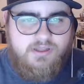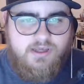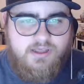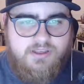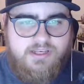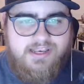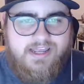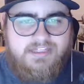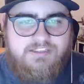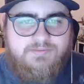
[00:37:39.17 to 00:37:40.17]
The
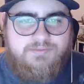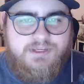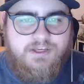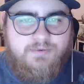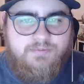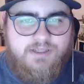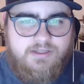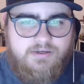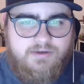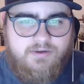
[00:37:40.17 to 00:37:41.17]
next big
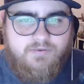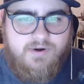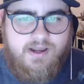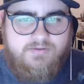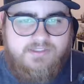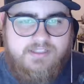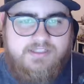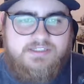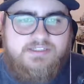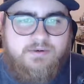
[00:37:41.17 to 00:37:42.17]
update arrives
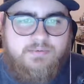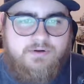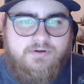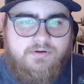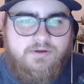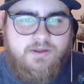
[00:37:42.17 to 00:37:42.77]
this summer.